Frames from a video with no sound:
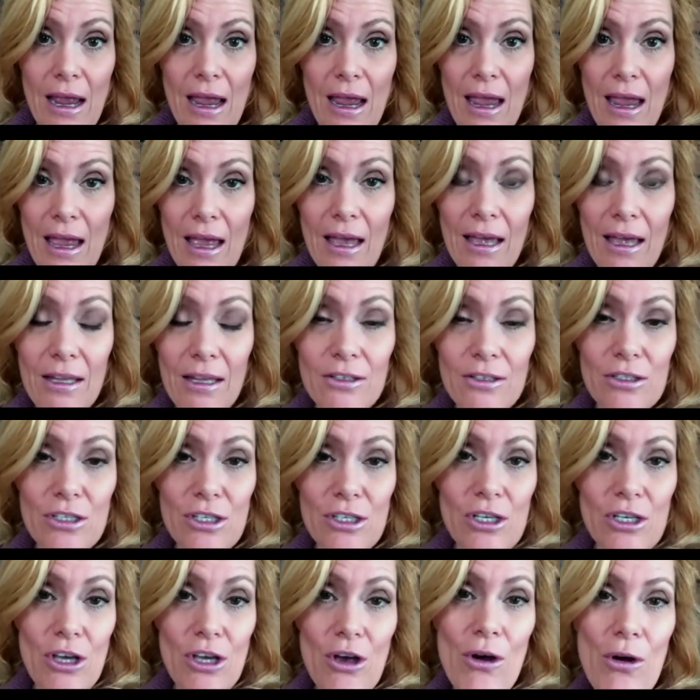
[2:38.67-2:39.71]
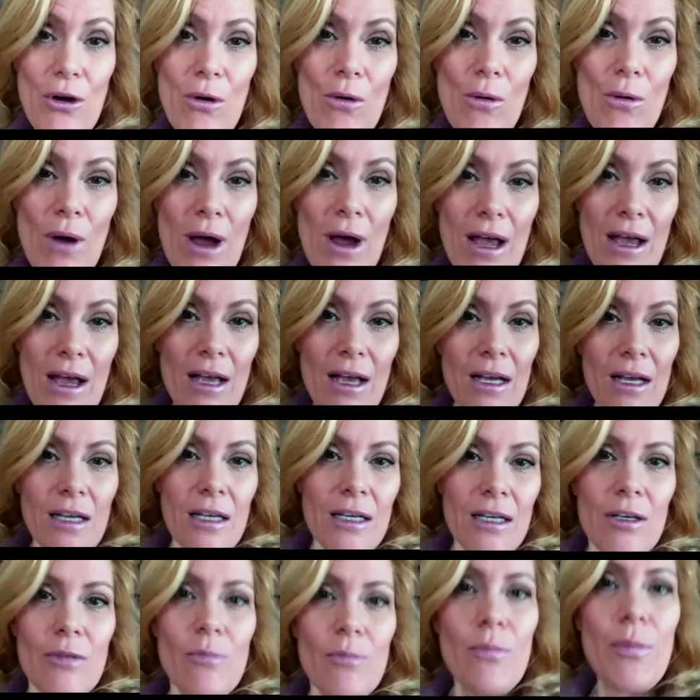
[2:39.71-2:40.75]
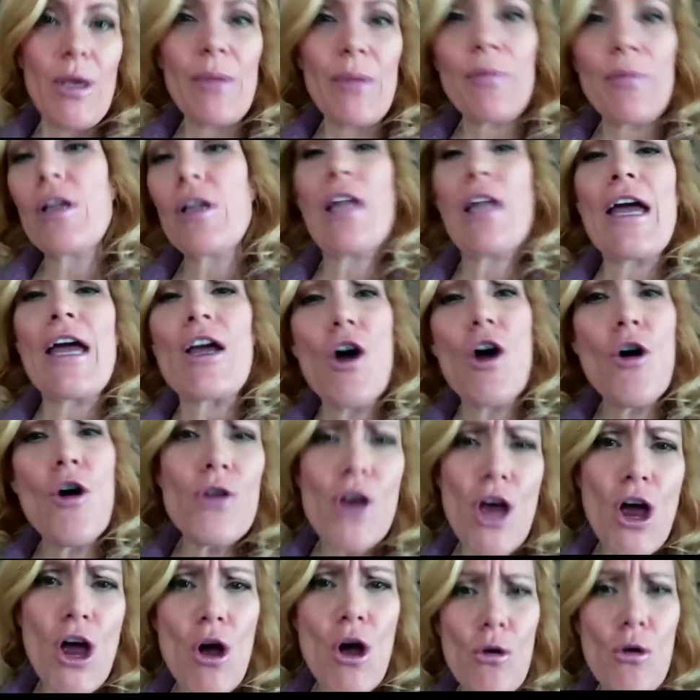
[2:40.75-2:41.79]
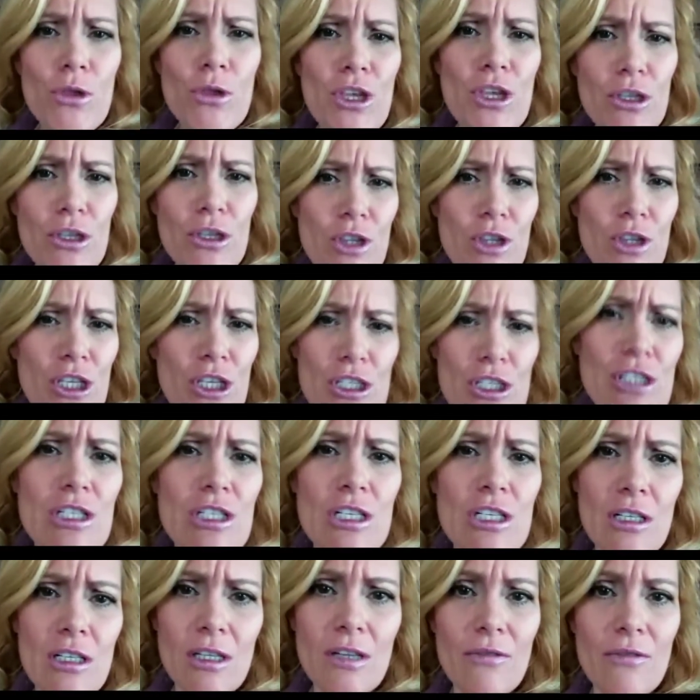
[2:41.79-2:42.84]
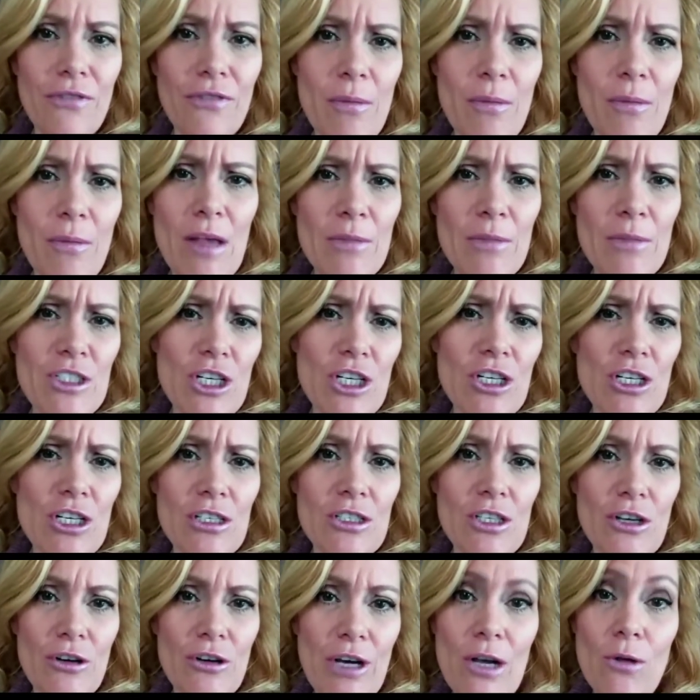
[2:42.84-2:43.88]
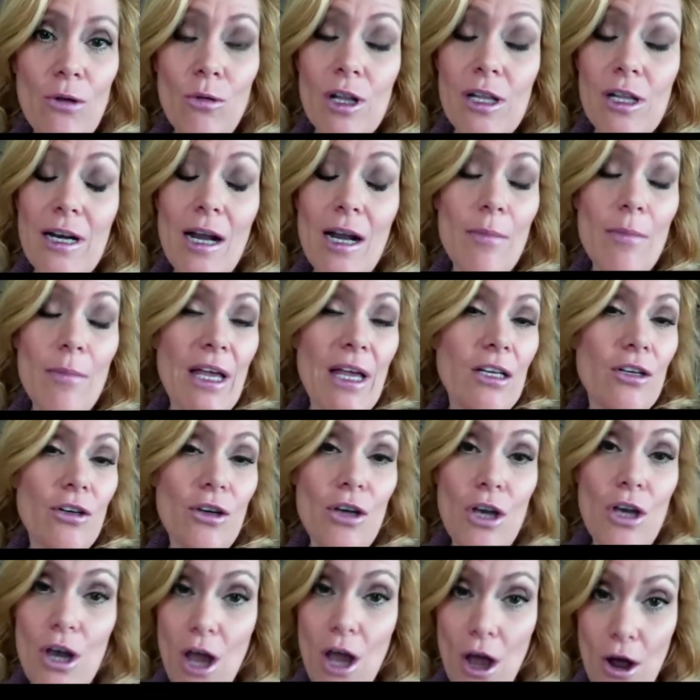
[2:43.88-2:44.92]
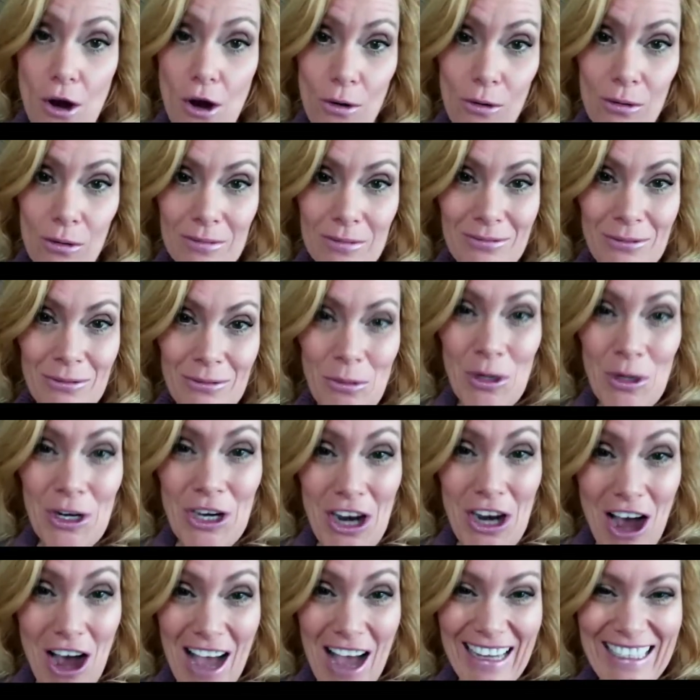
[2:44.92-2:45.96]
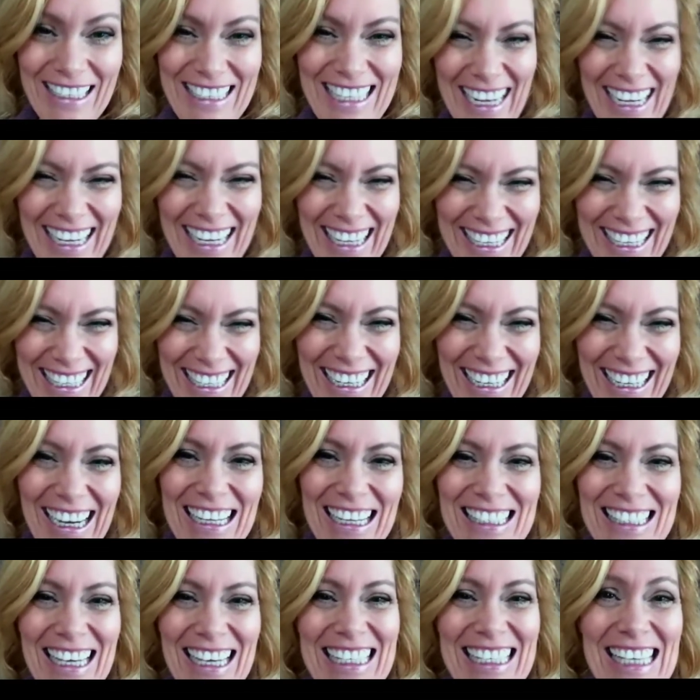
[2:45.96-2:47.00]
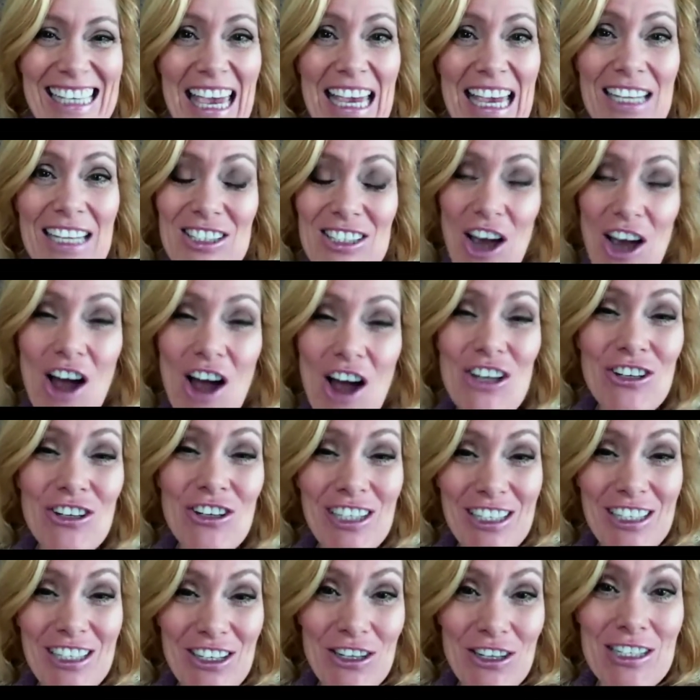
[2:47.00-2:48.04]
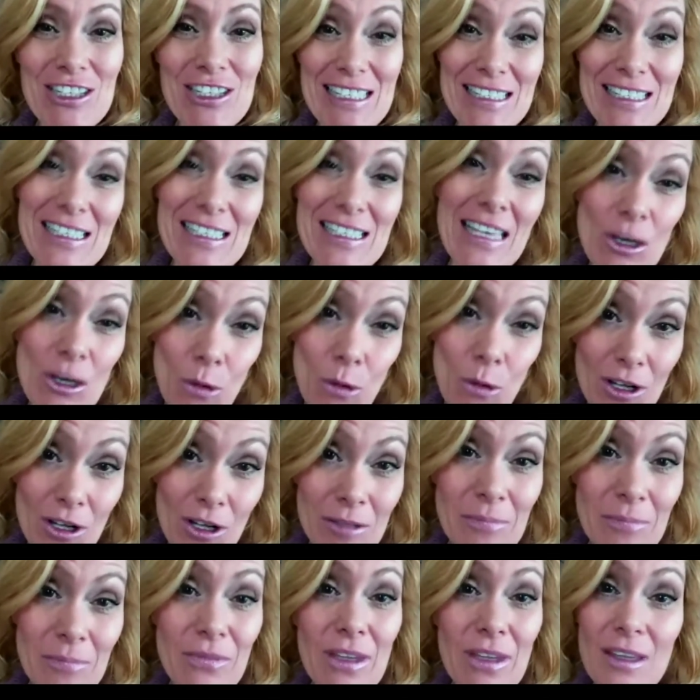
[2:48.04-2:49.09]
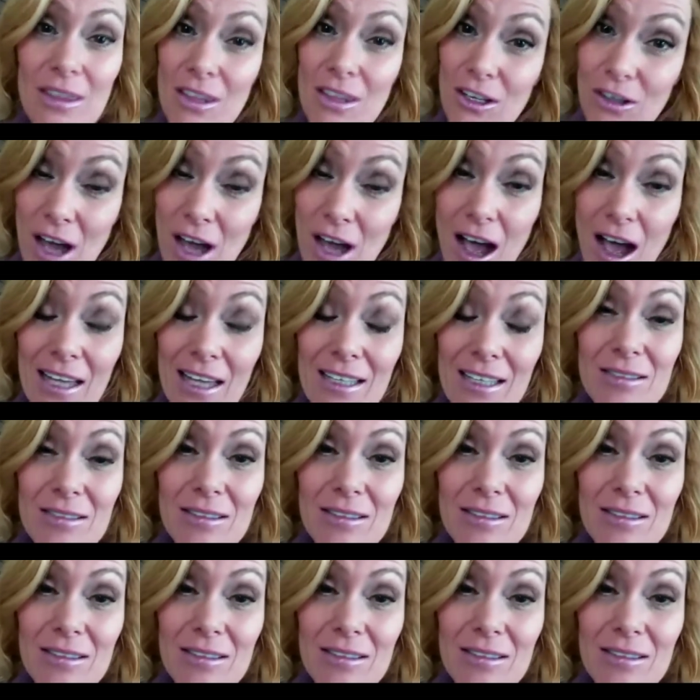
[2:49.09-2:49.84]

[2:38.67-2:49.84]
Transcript: And so people are like, oh no, the assistant and the female magicians are equal. And I'm like, no, we're not. It's like saying a doctor and a nurse is equal. They're not.